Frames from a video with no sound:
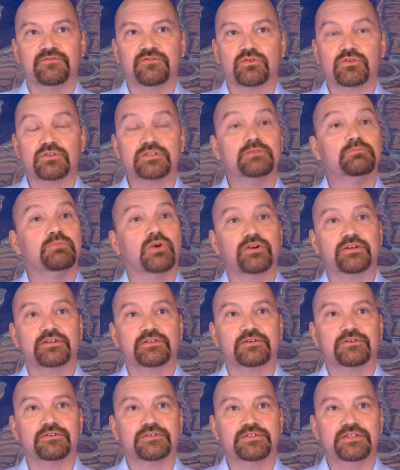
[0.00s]
course, the market
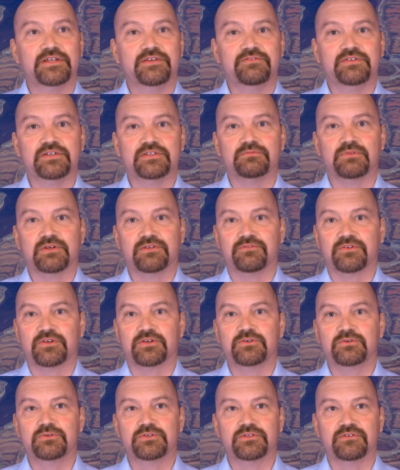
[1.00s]
connectivity is one of the
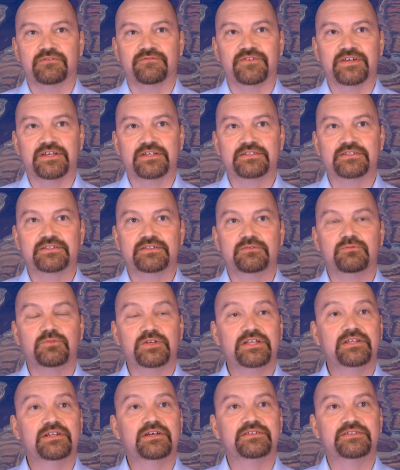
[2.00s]
crucial things.
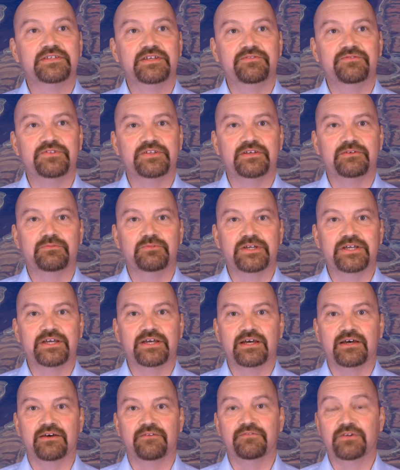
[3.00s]
Within Itiviti we
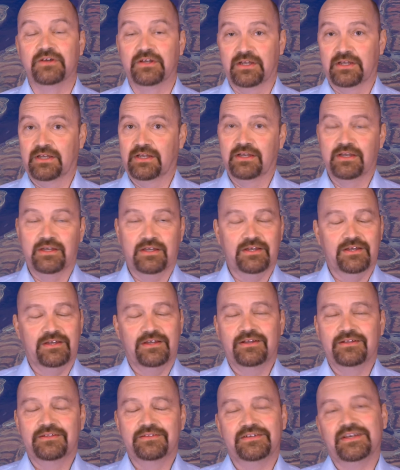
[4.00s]
have
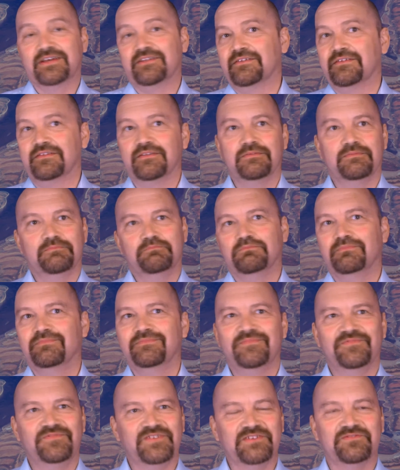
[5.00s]
10,
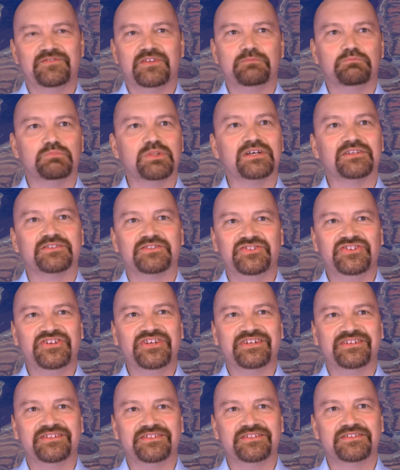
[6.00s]
15 plus
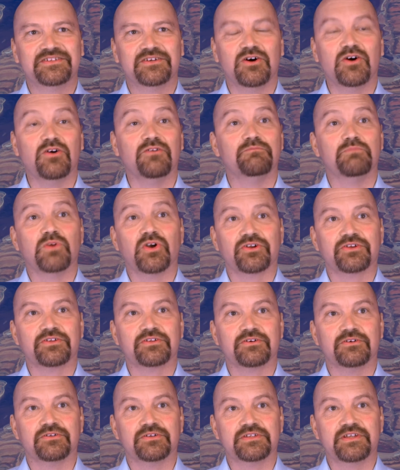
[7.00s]
years of market
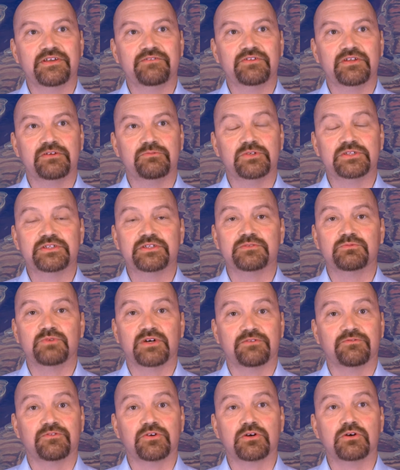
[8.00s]
connectivity, which is
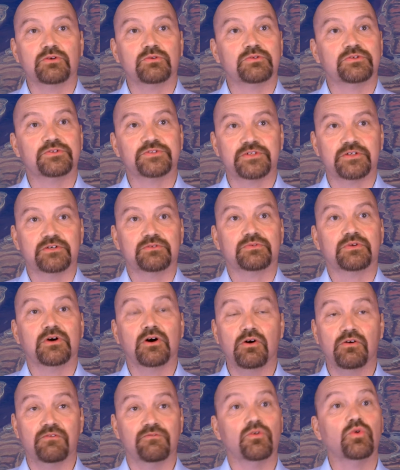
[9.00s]
one of the cornerstone
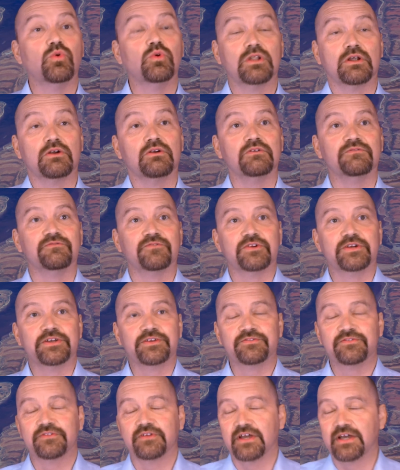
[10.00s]
of all our
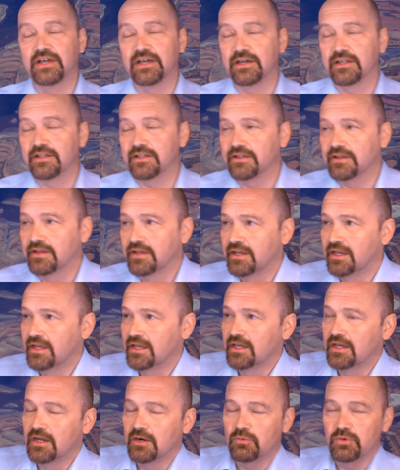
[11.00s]
offerings. And
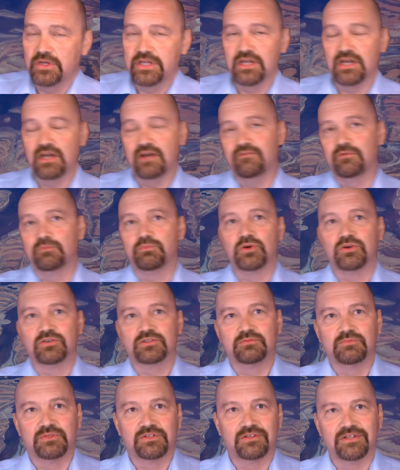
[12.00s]
we have
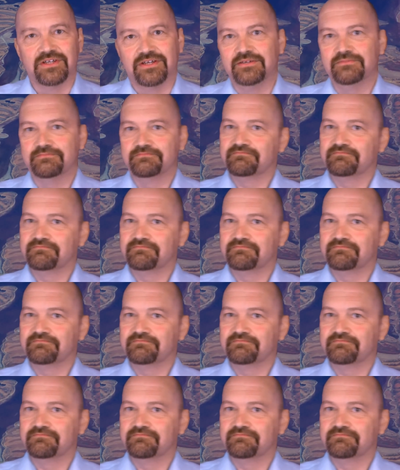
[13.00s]
approximately,